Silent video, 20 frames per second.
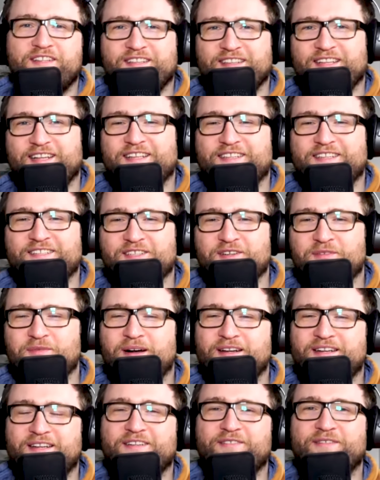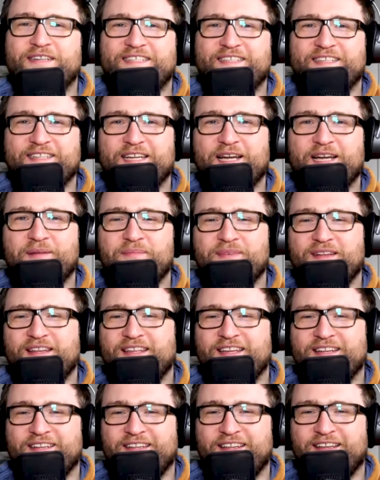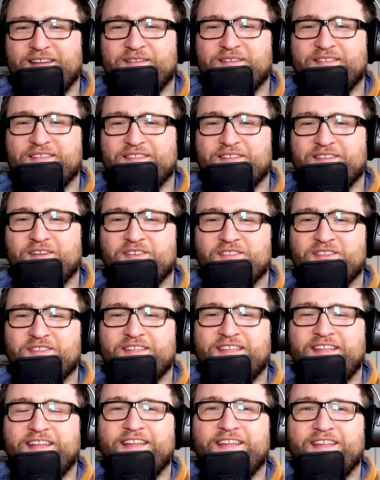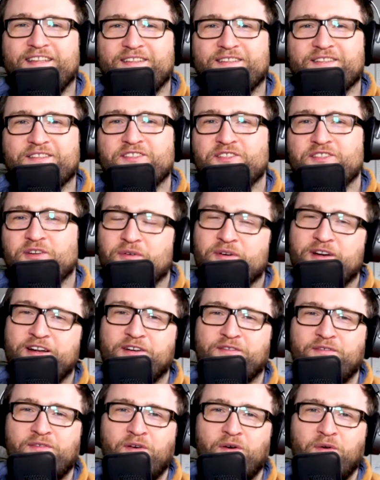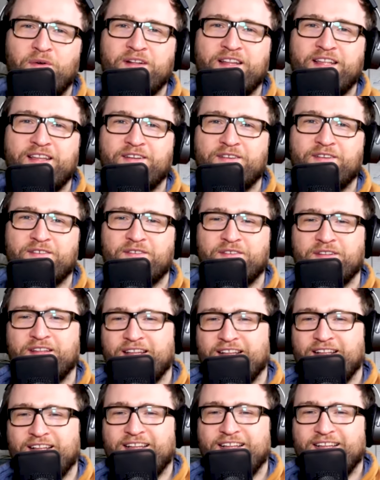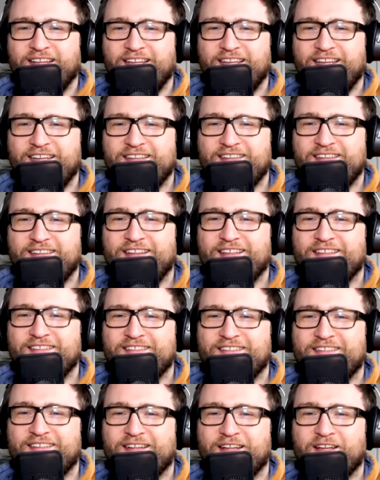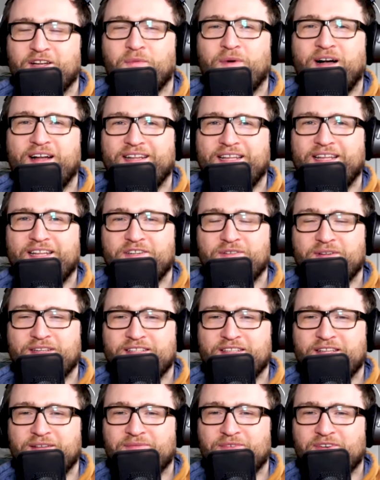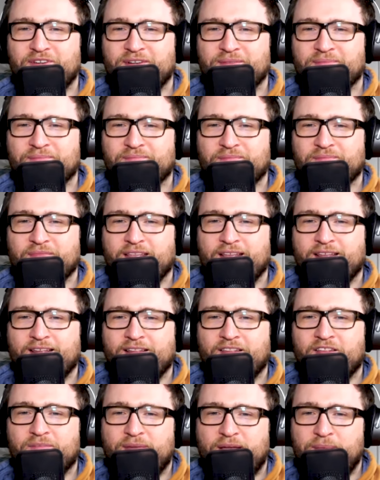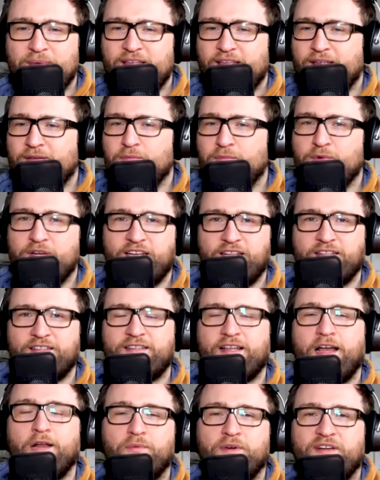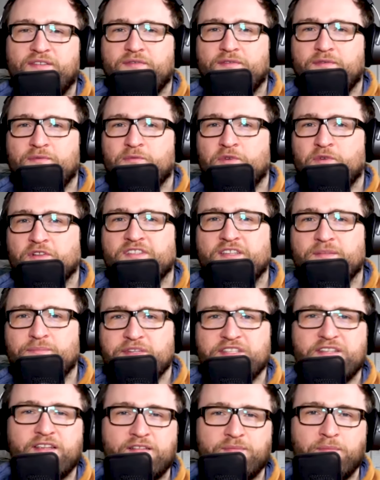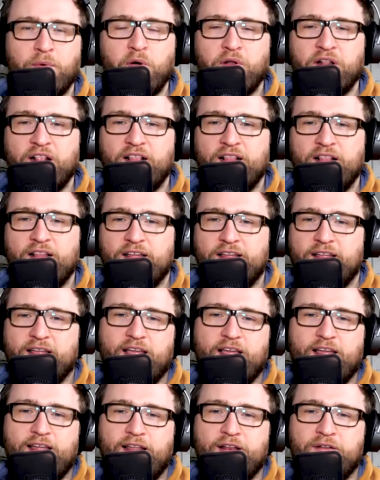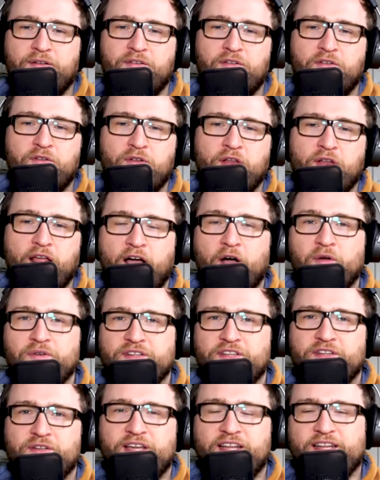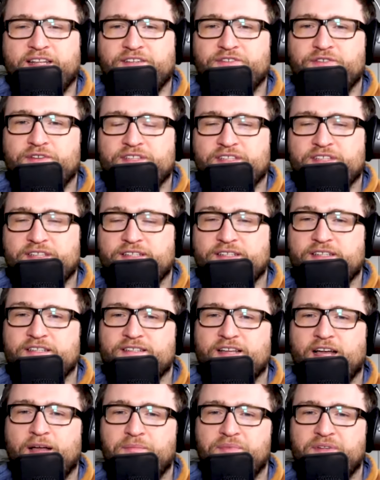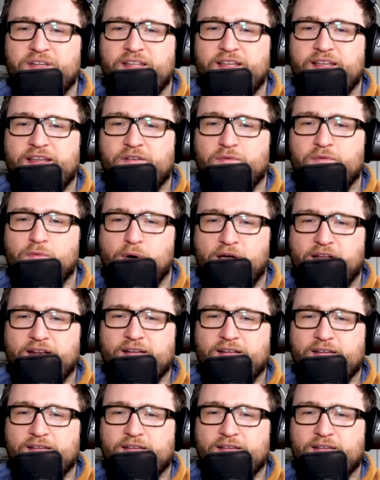that it's a quite interesting company and there's also the story of holding it is a quite interesting one so maybe we can start with what's the business model and how did you get interested in this company and when